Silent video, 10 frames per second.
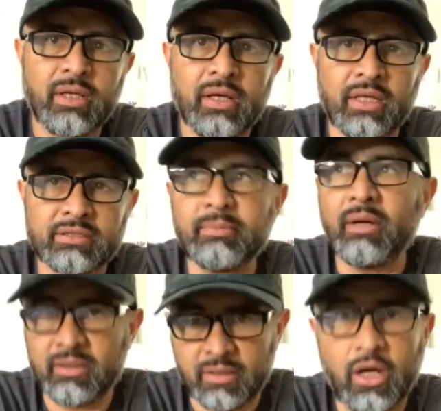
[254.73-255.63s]
as
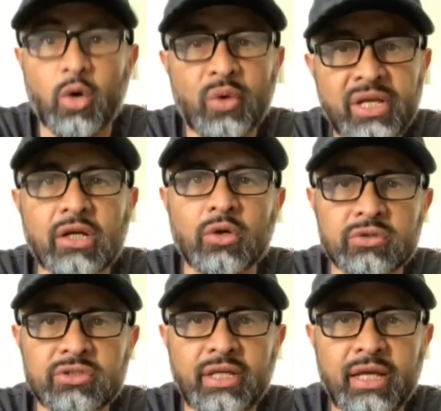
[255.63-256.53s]
a week ago
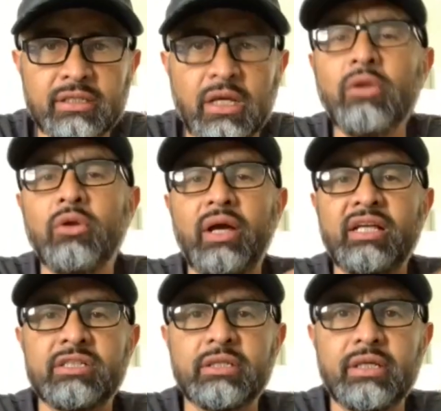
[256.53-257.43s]
today,
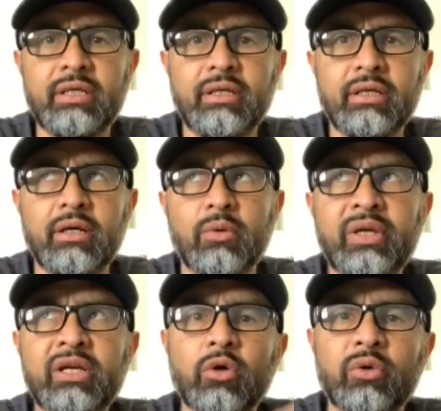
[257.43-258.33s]
actually a
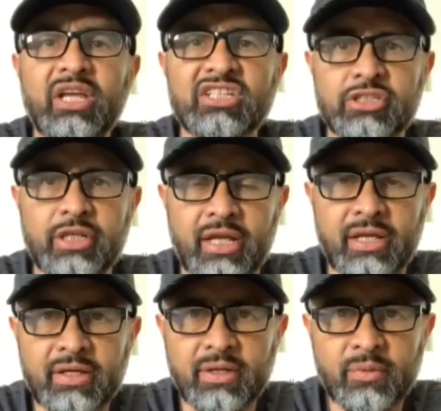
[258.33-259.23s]
week ago yesterday.
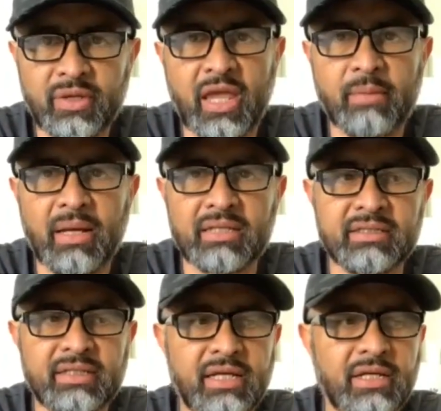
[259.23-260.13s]
We came back
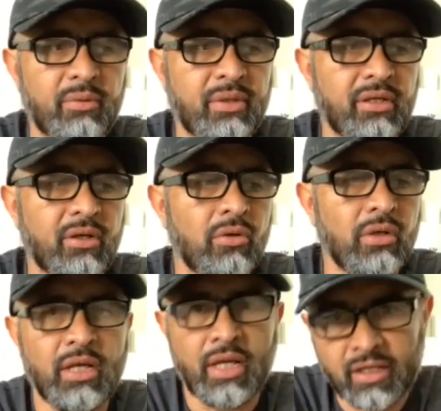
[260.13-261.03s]
today a week ago,
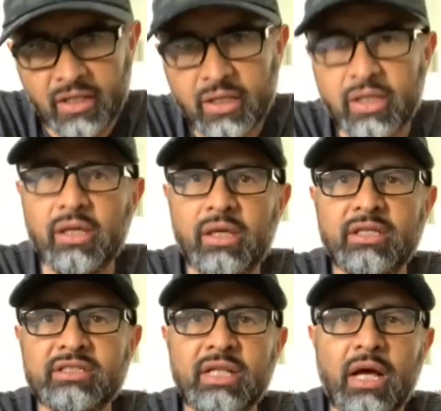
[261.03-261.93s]
and he's now